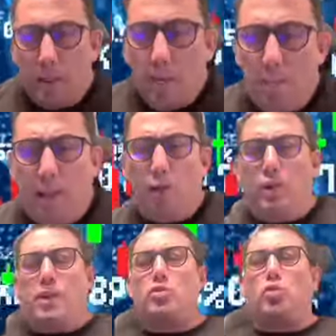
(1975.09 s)

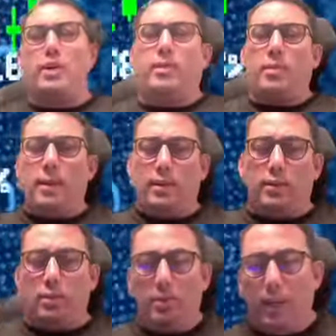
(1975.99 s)
millionaires 20
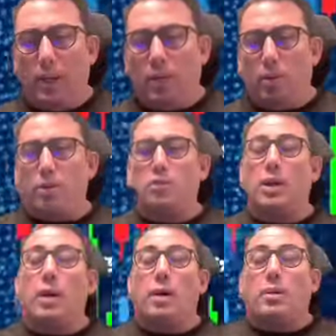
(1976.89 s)
million millionaires
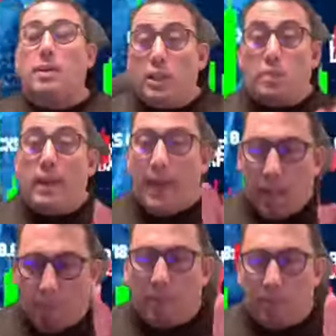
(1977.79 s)
this may
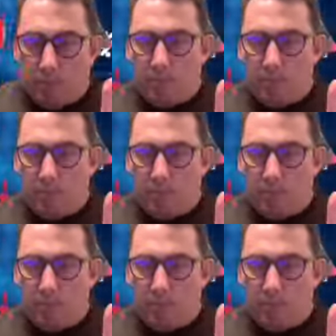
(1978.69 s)
happen